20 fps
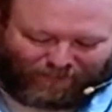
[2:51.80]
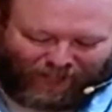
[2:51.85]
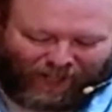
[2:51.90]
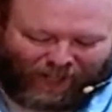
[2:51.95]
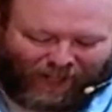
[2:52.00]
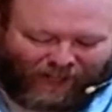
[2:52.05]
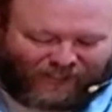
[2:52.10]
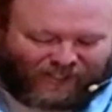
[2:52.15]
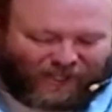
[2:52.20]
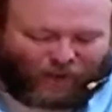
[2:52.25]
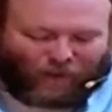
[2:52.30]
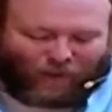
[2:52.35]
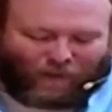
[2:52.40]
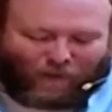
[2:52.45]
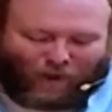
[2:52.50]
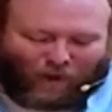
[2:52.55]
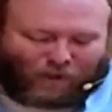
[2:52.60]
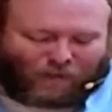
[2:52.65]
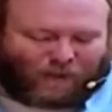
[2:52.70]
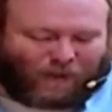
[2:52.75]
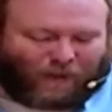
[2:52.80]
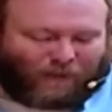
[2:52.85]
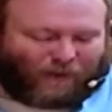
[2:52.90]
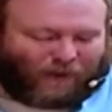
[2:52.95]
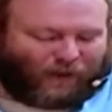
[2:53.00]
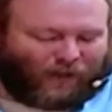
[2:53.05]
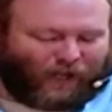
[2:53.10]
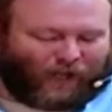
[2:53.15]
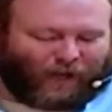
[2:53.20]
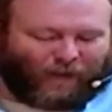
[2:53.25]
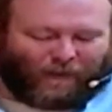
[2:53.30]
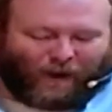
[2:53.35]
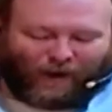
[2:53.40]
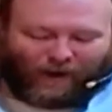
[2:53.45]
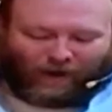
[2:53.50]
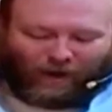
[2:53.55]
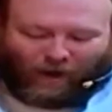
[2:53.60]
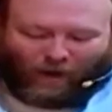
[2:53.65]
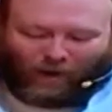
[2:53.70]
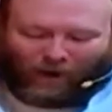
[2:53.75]
See, when most people think
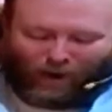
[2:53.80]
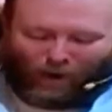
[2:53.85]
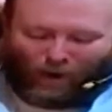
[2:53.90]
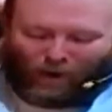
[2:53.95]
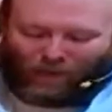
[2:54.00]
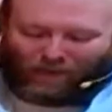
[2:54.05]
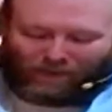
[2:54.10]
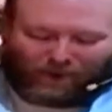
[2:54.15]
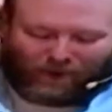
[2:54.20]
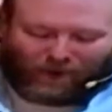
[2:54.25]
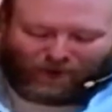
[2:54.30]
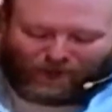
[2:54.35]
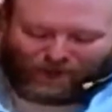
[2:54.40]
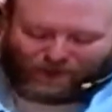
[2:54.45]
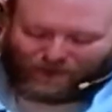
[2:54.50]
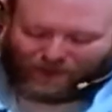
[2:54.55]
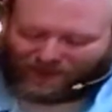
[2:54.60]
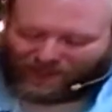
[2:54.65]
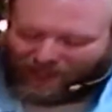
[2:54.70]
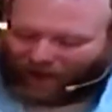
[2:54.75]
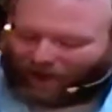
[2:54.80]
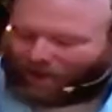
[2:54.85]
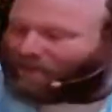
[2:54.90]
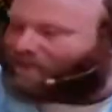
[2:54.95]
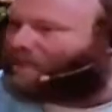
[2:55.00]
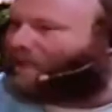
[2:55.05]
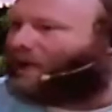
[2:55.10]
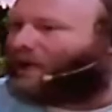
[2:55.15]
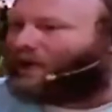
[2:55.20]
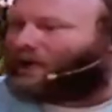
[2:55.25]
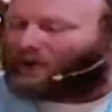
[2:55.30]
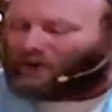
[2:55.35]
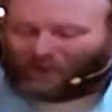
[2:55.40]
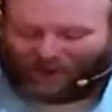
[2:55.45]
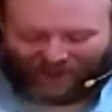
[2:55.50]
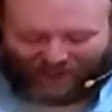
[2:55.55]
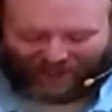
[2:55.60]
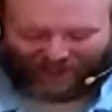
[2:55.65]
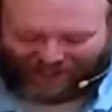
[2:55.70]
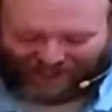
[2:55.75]
about going home for Christmas, they are filled
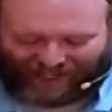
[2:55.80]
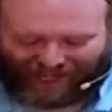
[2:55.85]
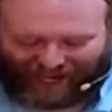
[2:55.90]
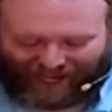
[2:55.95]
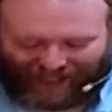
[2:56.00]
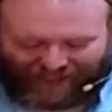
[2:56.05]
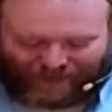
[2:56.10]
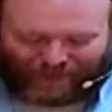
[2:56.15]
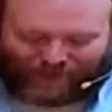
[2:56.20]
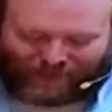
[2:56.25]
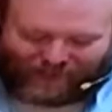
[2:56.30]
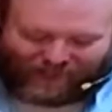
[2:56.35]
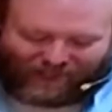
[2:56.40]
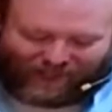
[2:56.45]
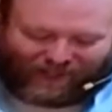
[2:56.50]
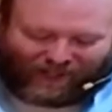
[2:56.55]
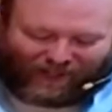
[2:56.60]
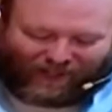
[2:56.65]
with excitement.